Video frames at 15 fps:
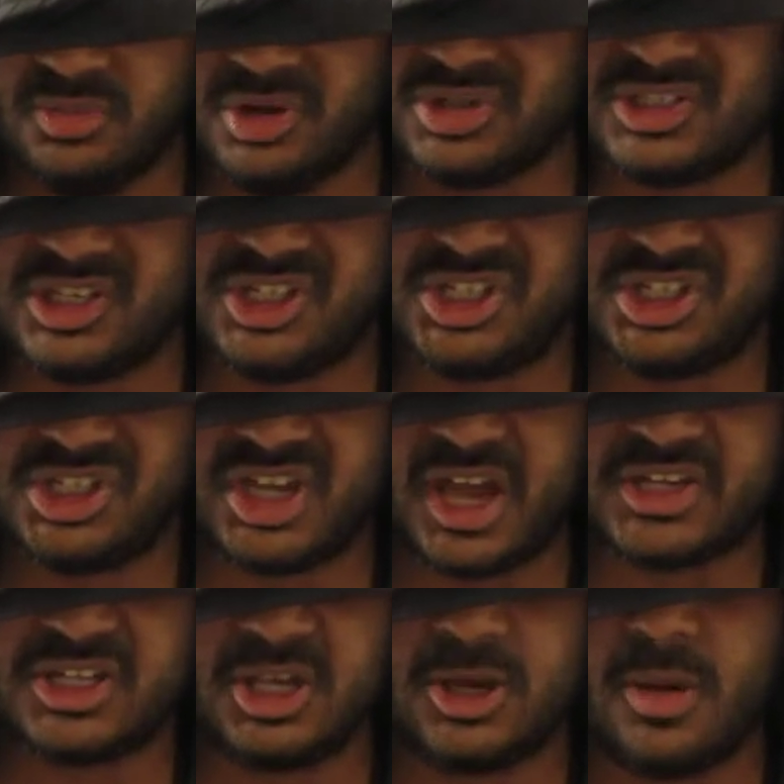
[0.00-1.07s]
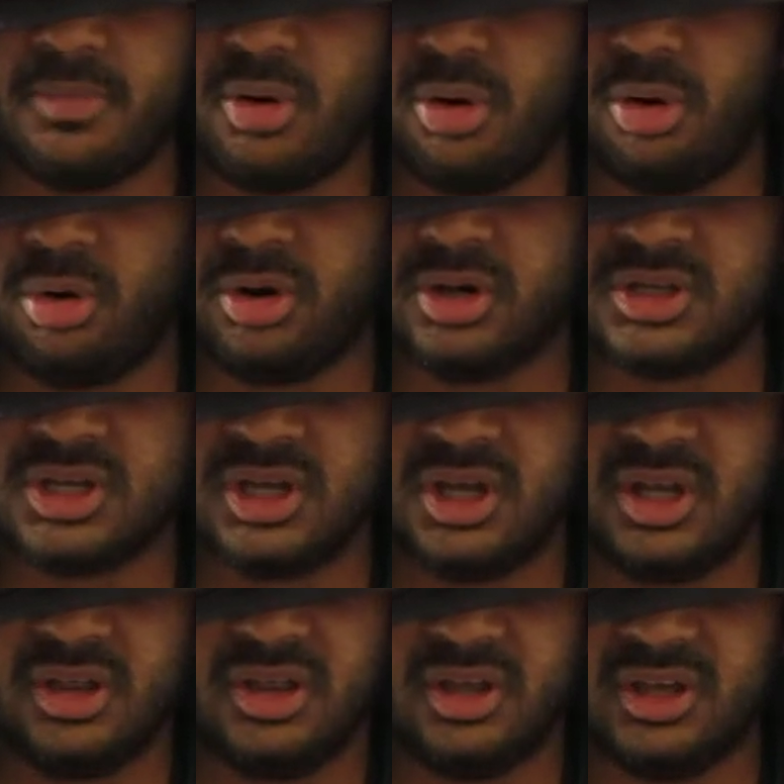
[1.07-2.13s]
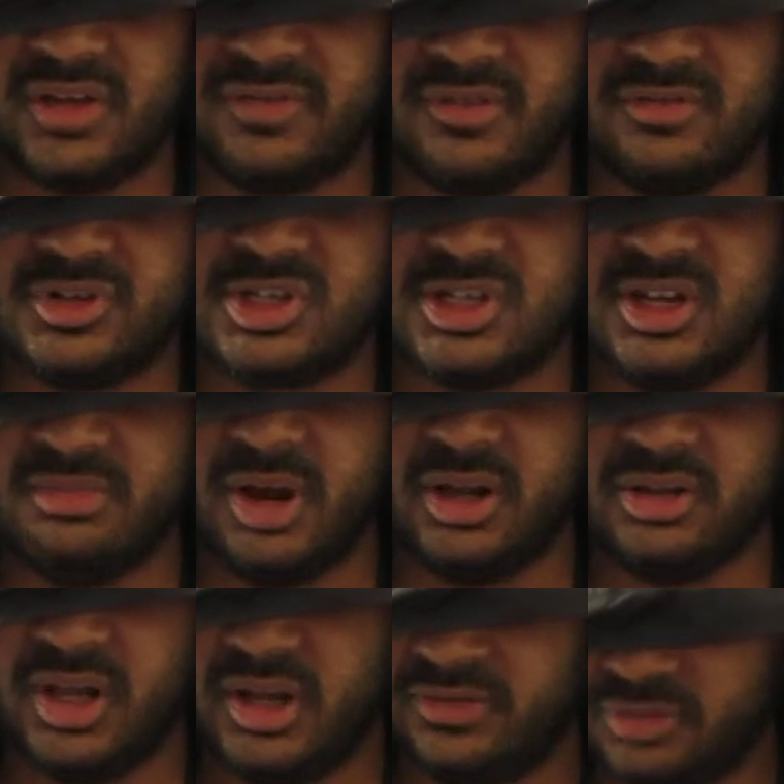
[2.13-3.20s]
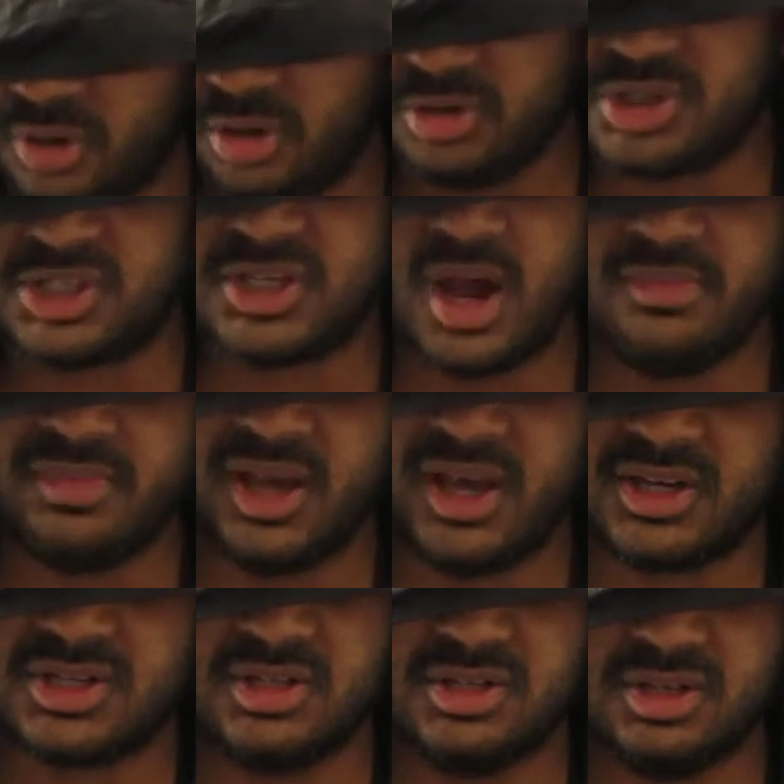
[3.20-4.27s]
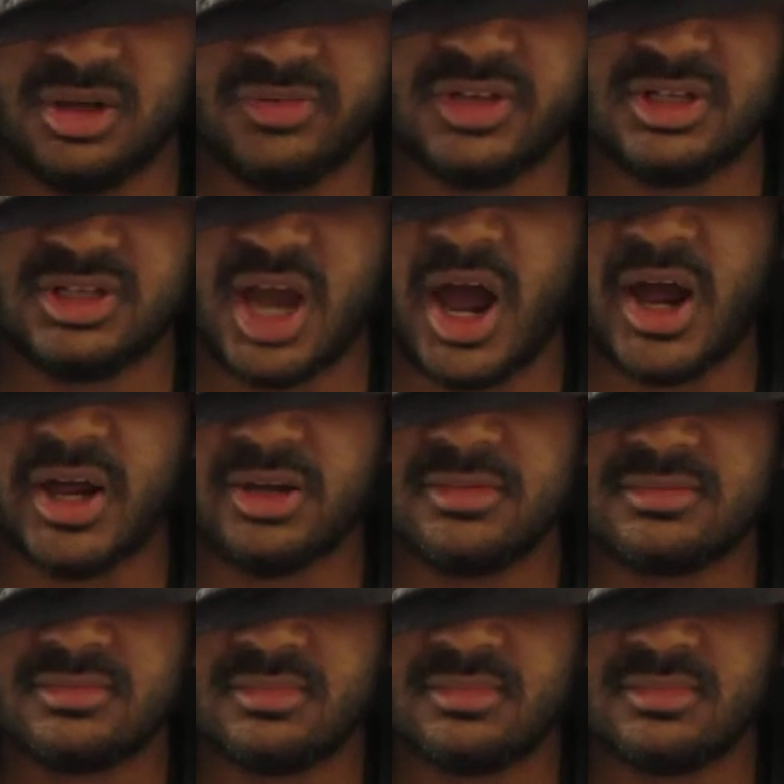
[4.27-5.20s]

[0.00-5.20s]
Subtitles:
most disgusting, abhorrent thing I've ever seen in my life. Those scumbags deserve to die.